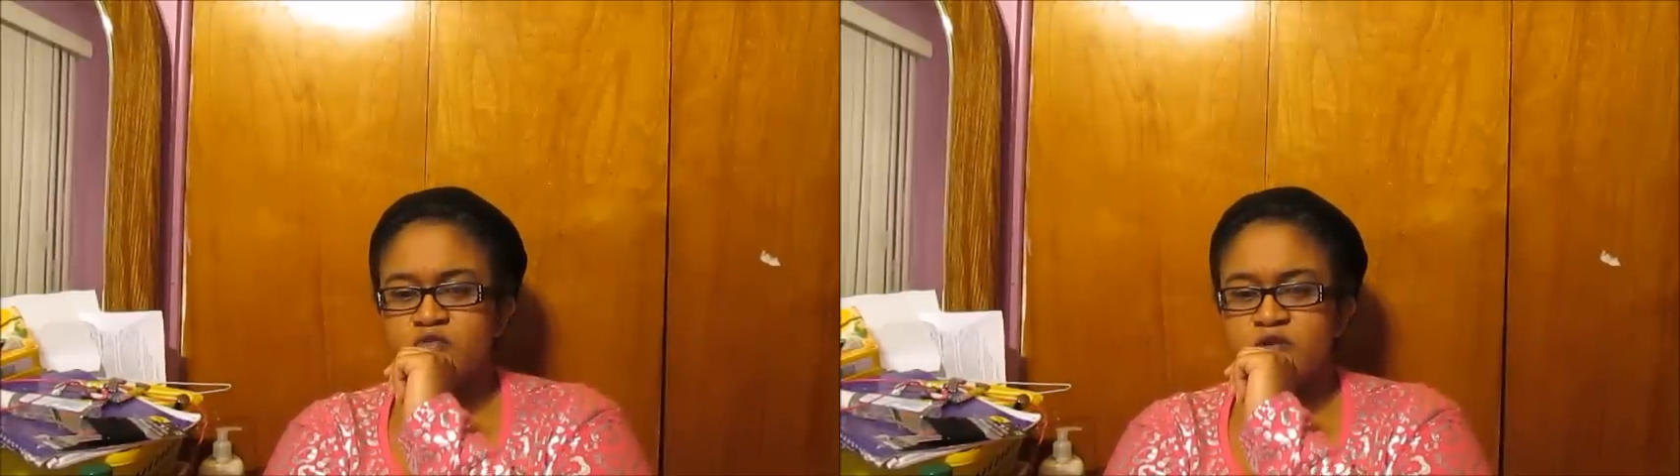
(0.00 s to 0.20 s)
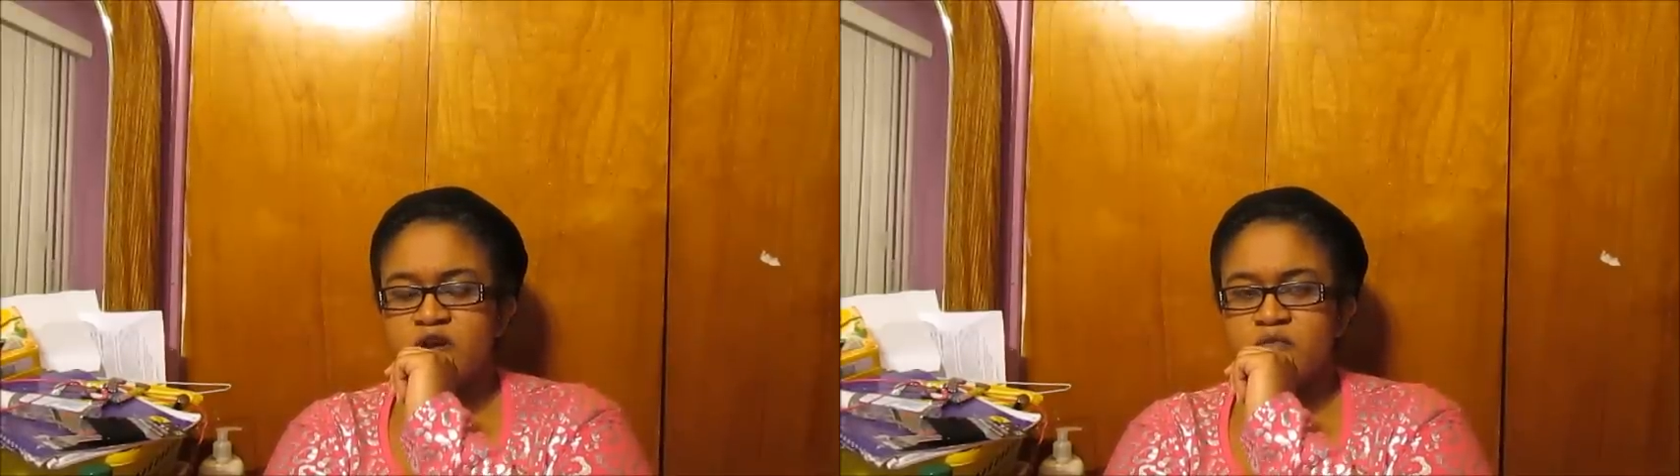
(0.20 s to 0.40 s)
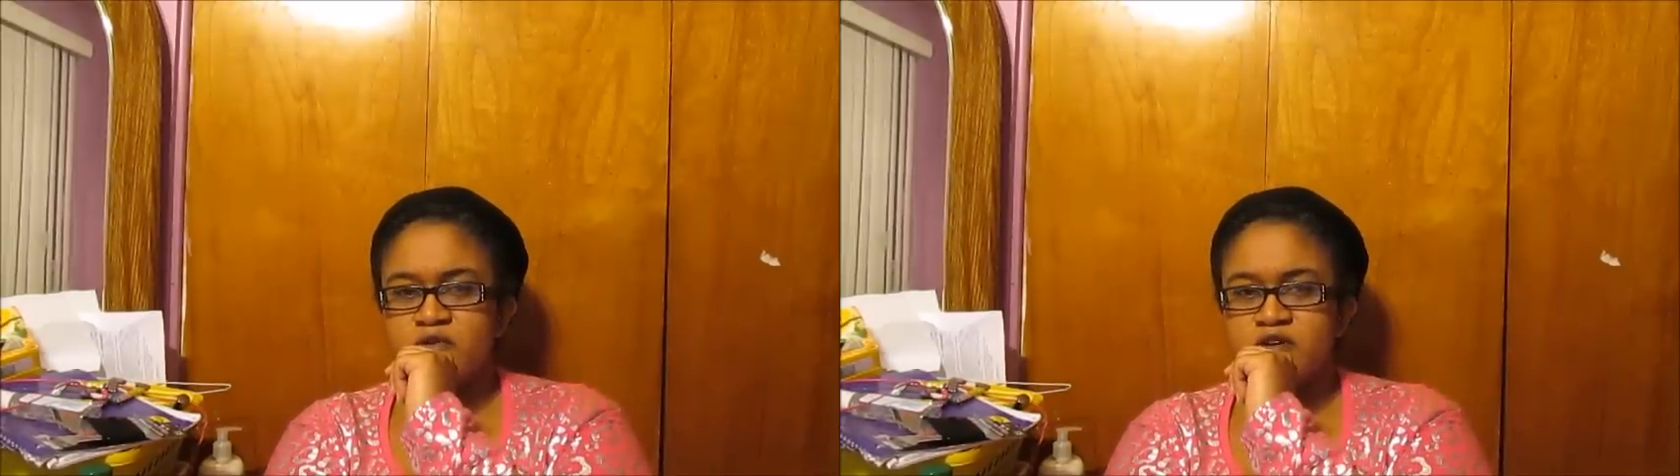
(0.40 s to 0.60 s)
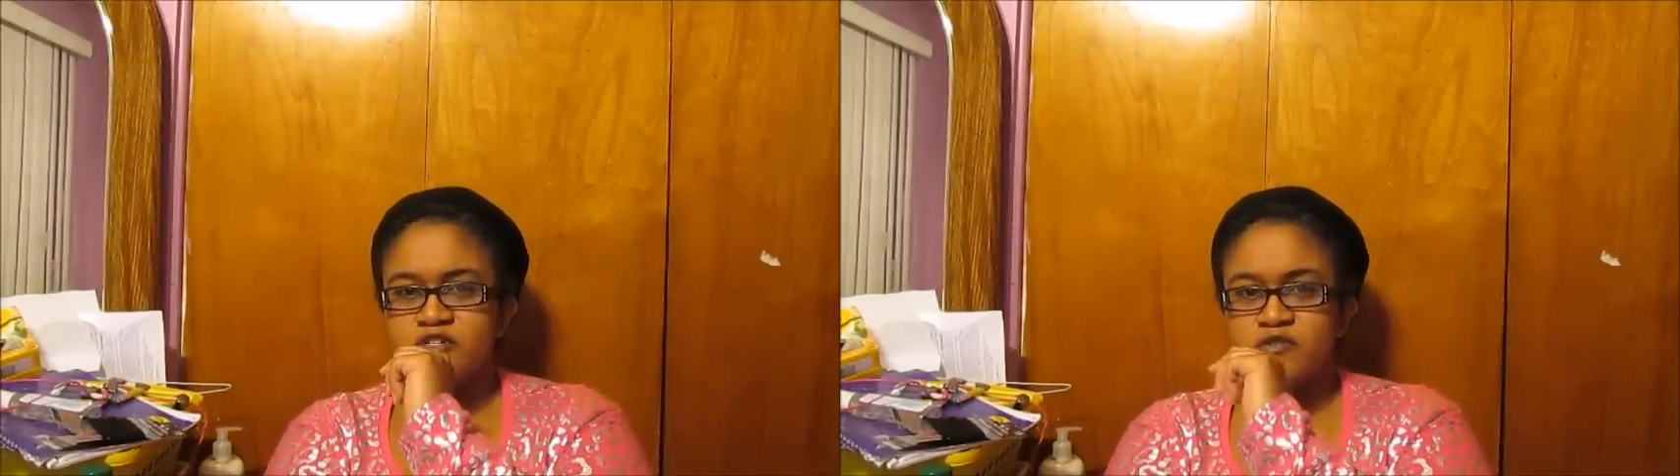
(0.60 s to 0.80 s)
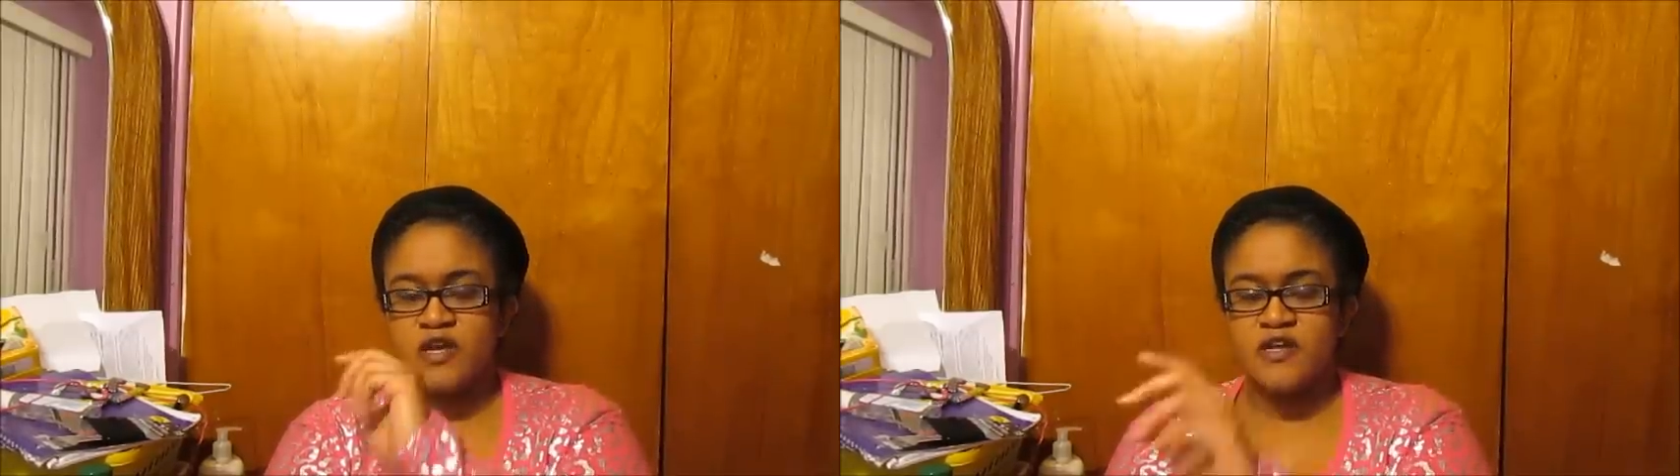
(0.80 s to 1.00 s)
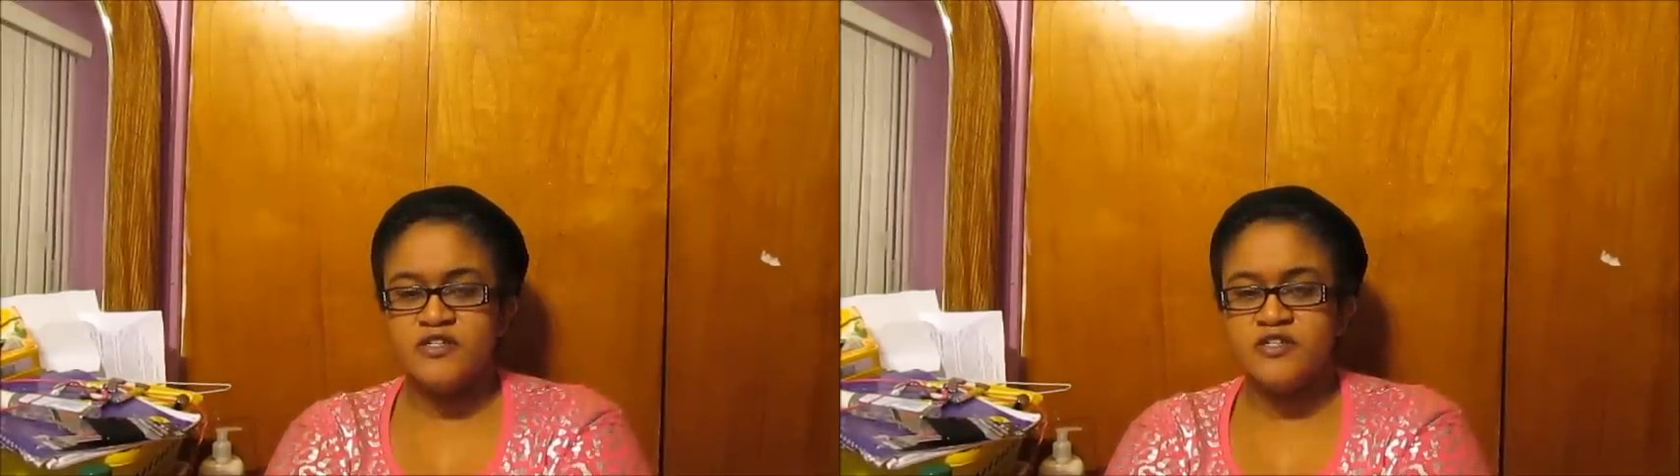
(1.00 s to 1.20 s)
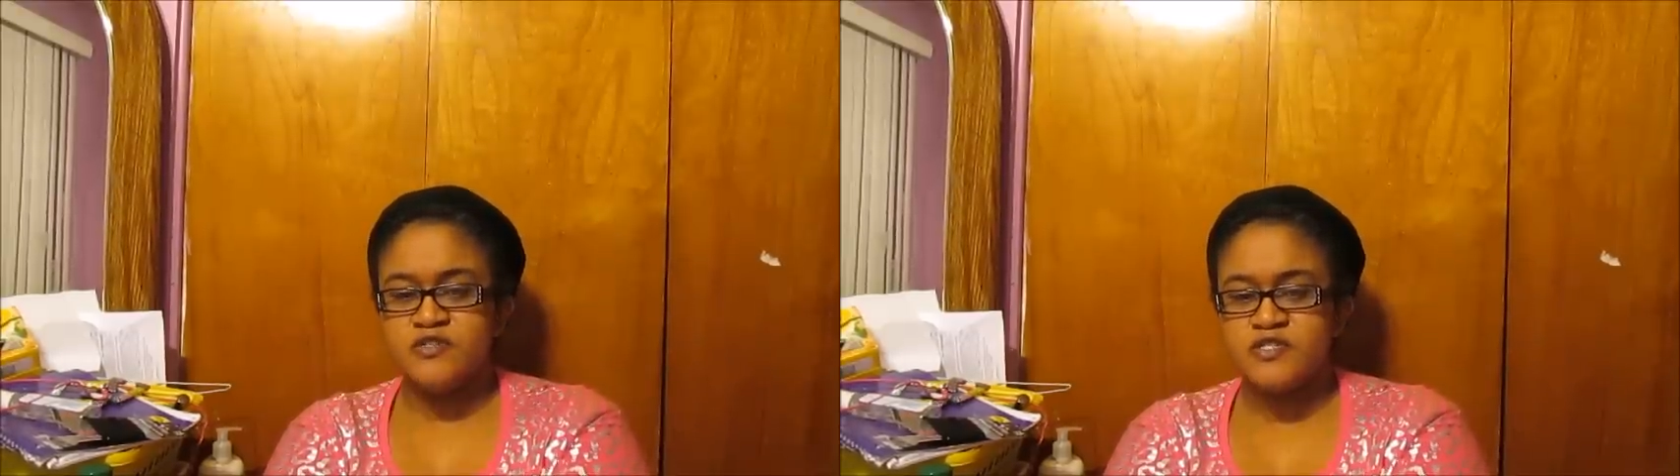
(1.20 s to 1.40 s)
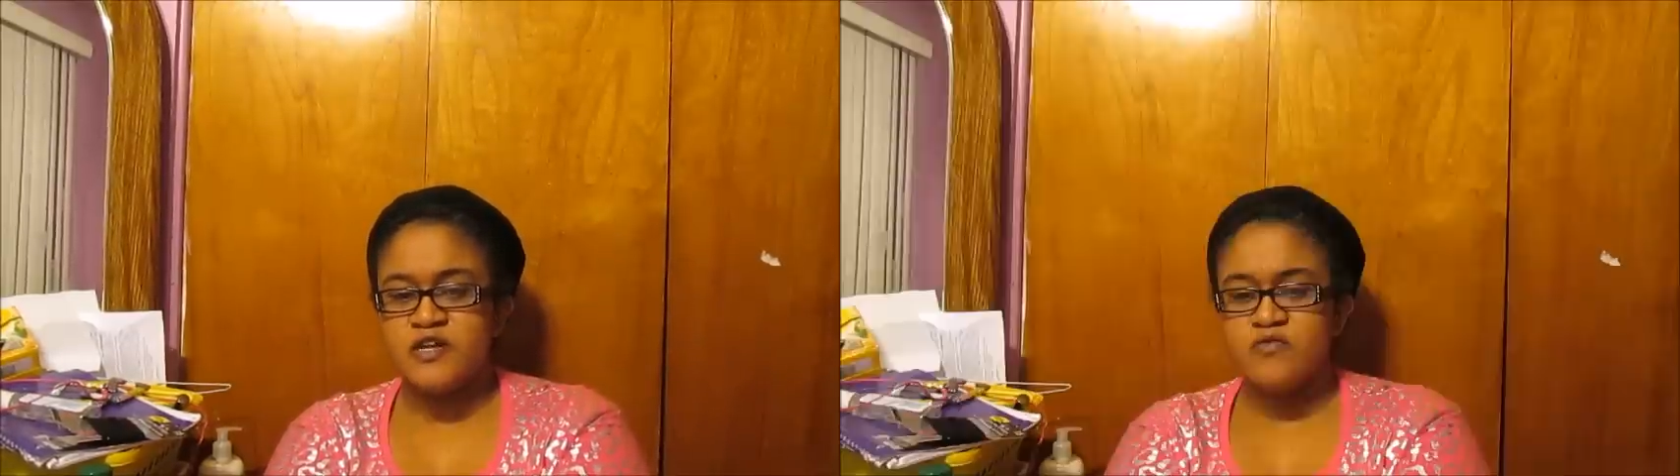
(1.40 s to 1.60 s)
whatever, because, you know, Yandy
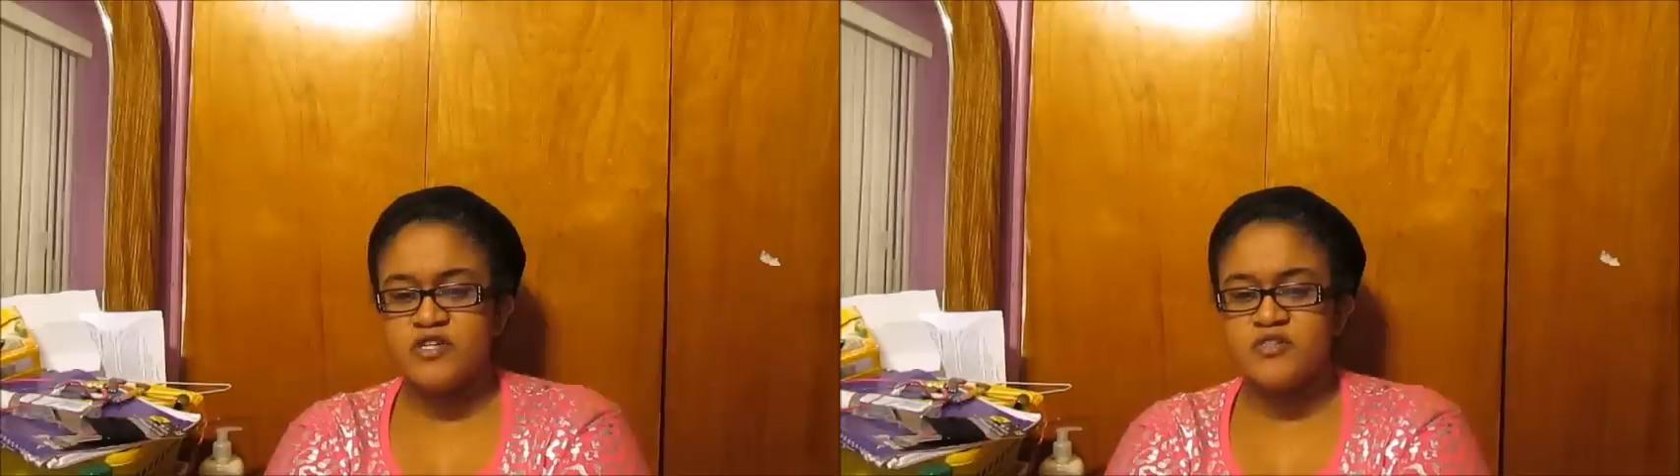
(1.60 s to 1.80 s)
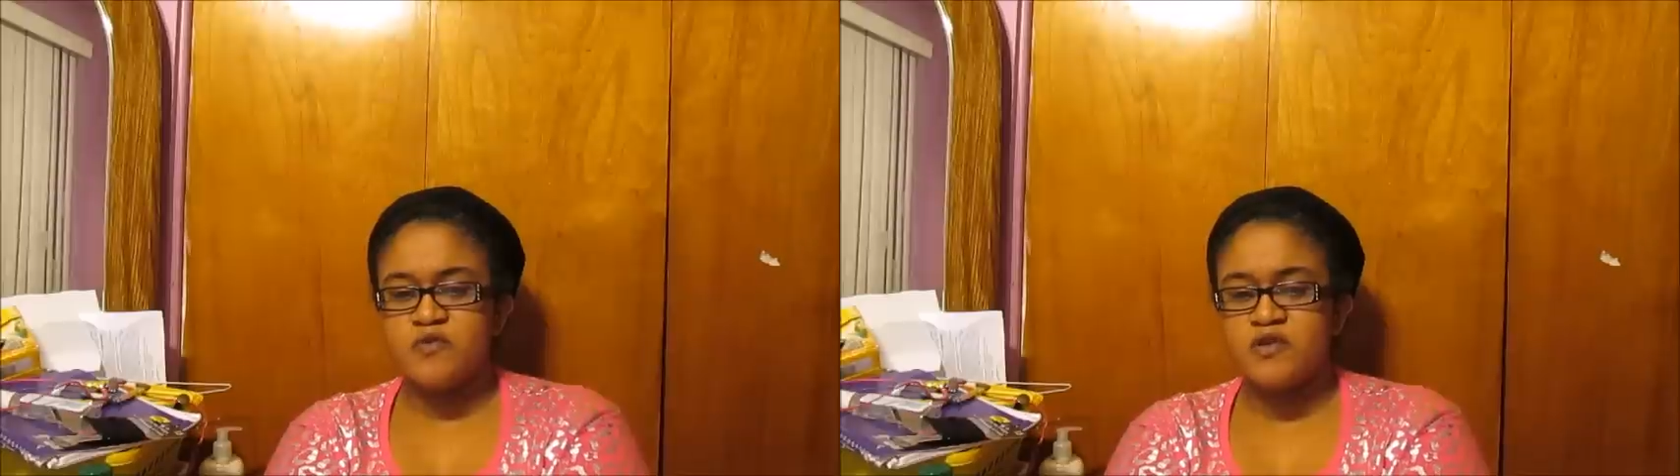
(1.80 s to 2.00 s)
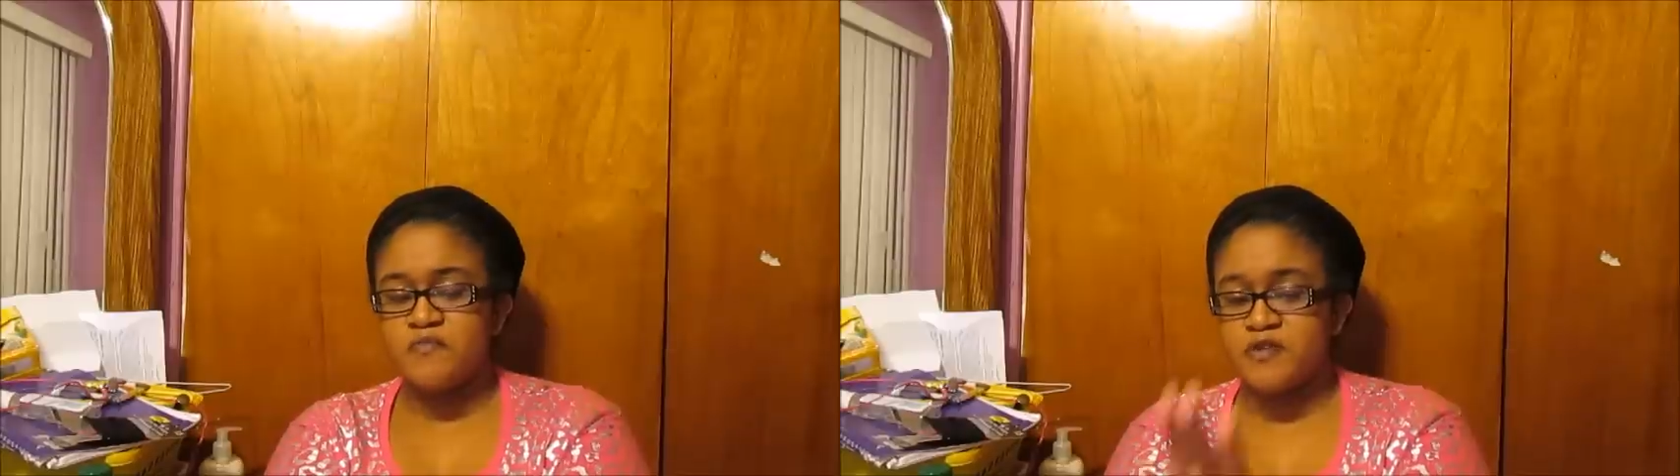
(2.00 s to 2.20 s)
still said we just put in,